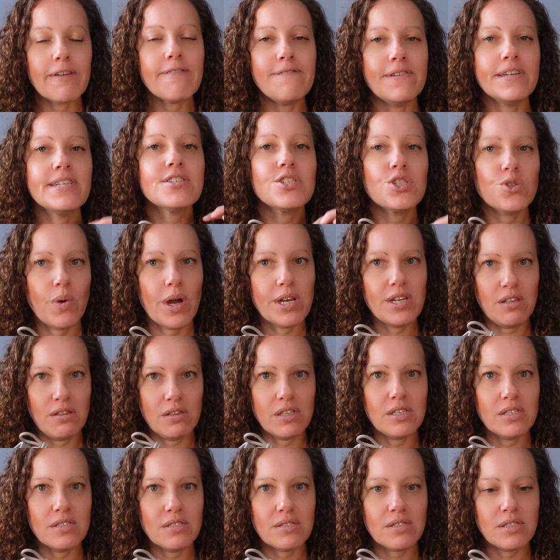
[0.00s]
feet sweat in
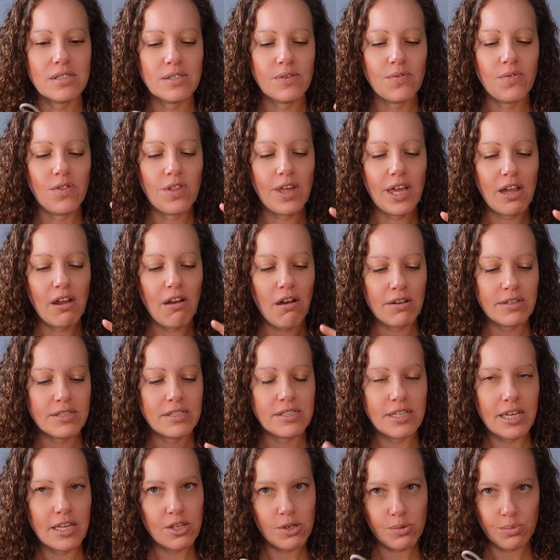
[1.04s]
these. They
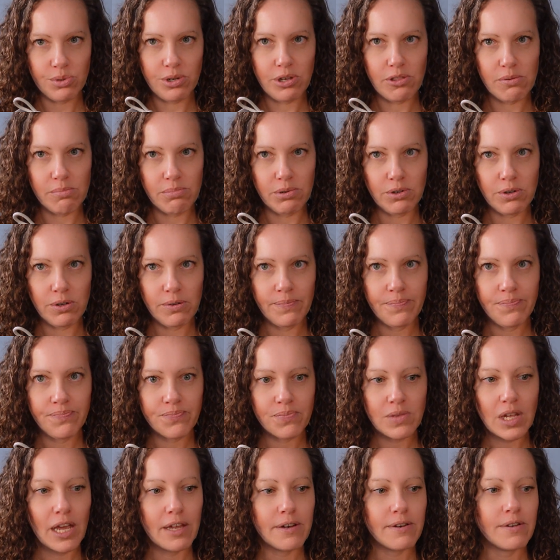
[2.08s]
say they're breathable.
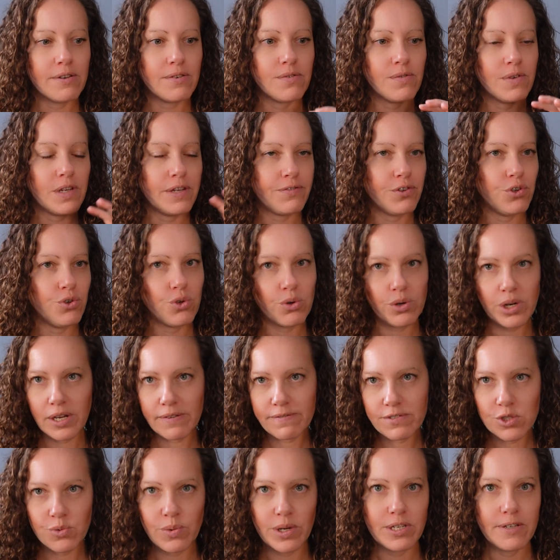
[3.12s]
And if you don't
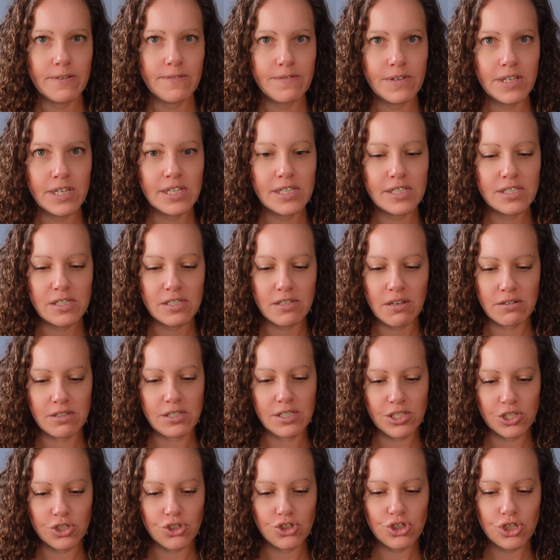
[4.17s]
have sweaty feet, it's not
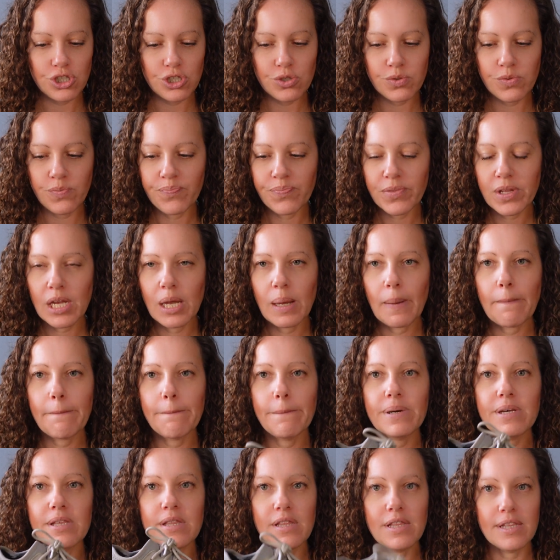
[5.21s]
an issue.
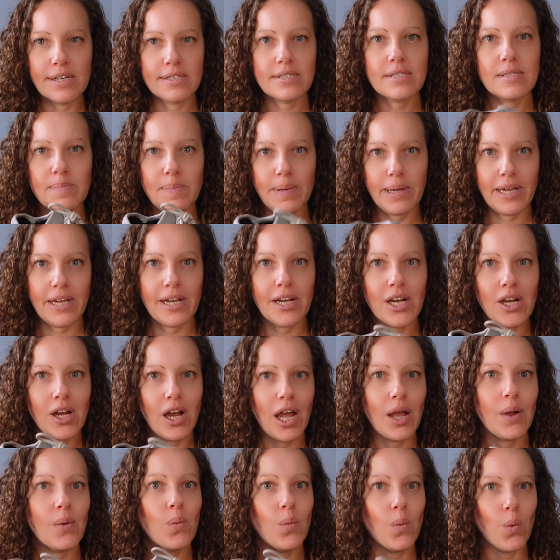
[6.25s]
But this pair
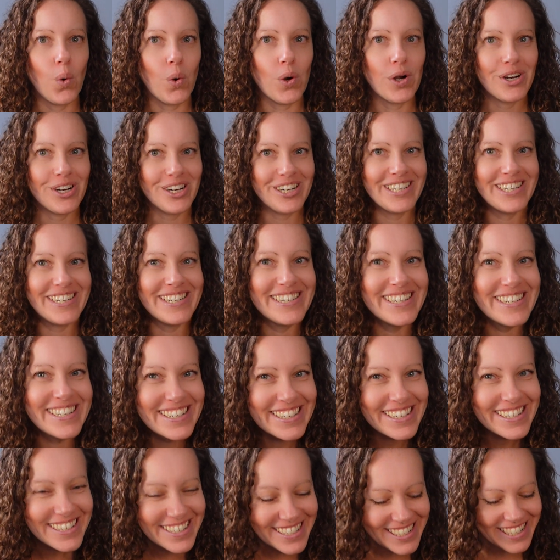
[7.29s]
I wore
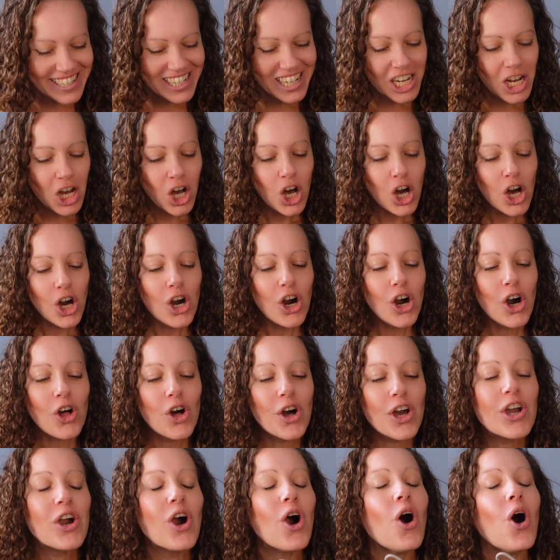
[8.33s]

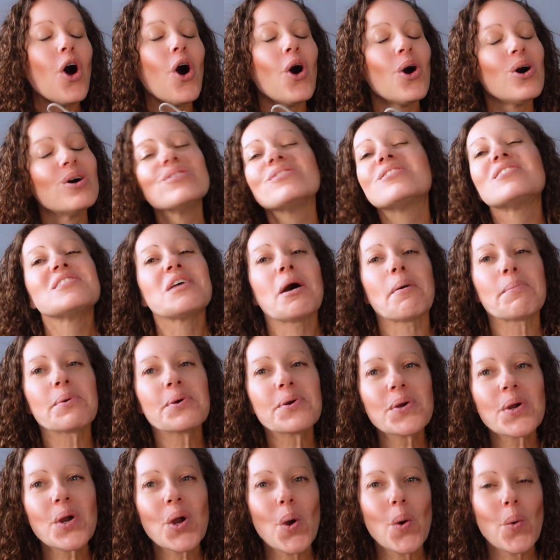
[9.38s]
like all
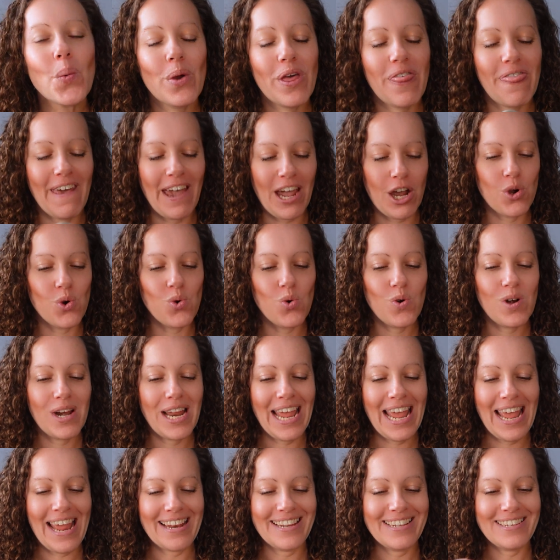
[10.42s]
summer without
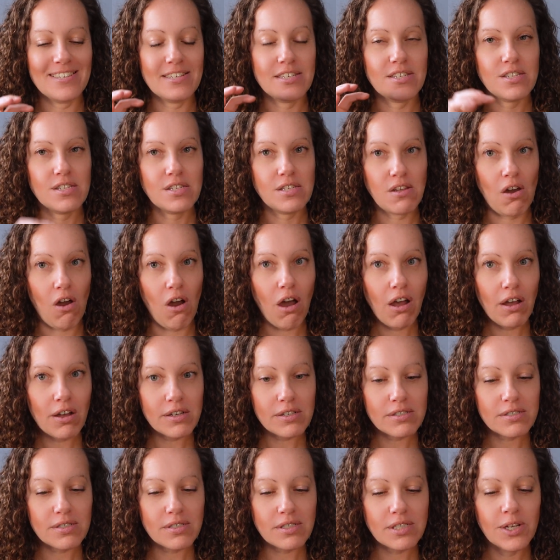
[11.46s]
any
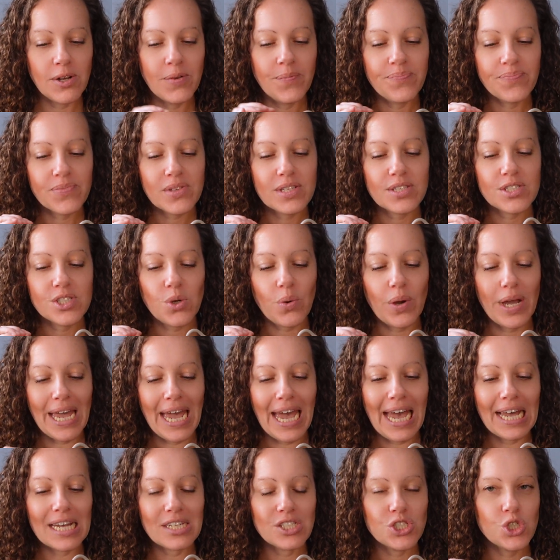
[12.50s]
socks. So I
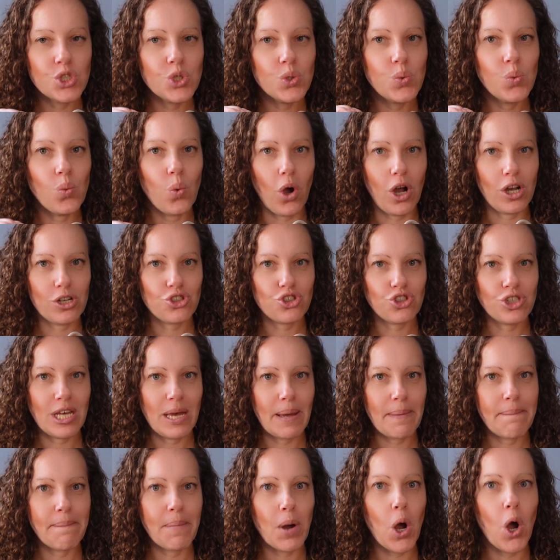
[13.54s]
had to wash
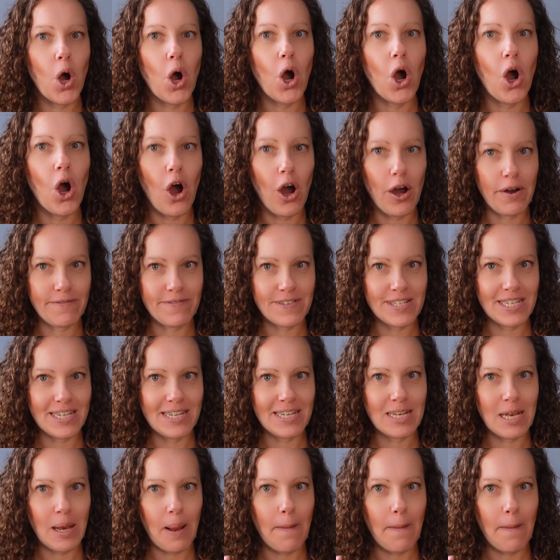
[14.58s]
them often